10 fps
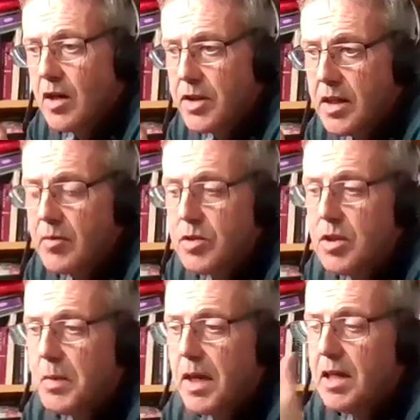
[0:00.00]
I think it was
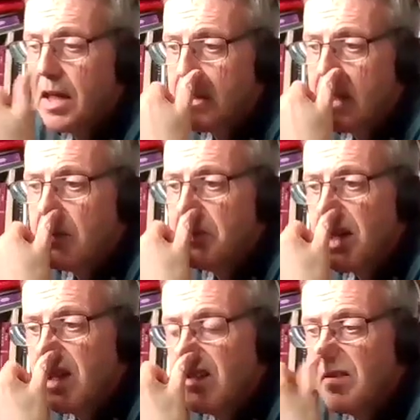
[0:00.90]
the mainland
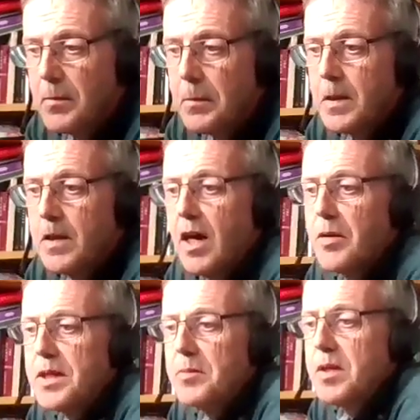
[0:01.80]
campaign. I
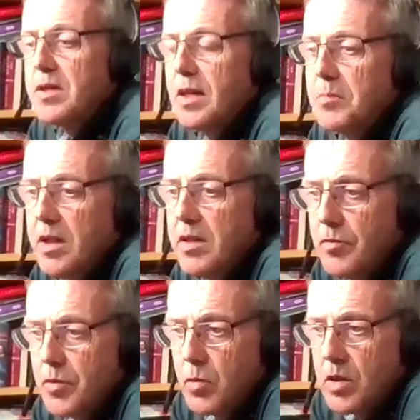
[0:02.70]
mean, in my
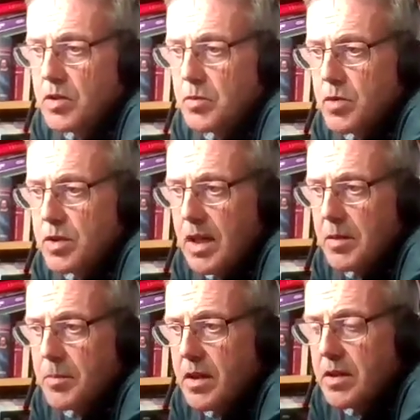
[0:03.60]
novel One Small
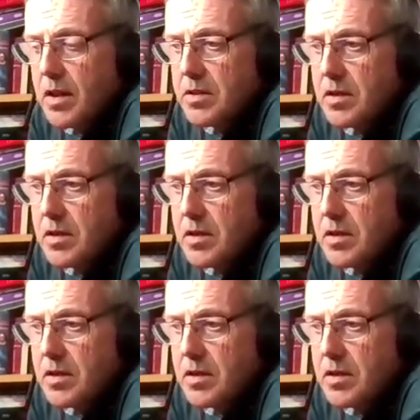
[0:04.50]
Step, I